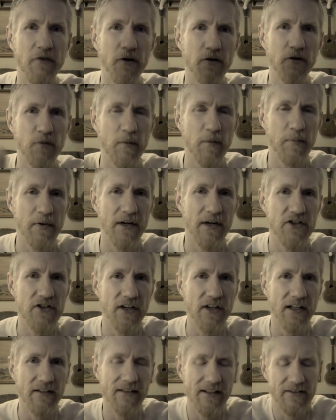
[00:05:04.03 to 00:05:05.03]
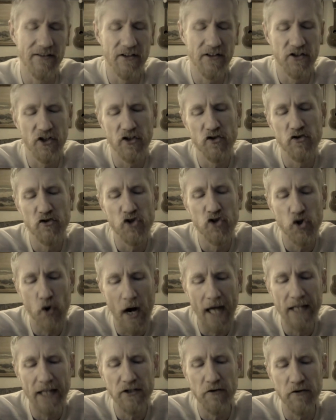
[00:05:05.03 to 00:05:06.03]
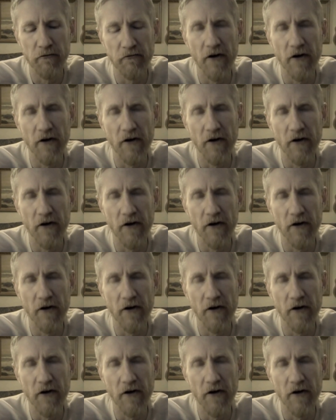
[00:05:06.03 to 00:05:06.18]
folks were preaching. They're just trying to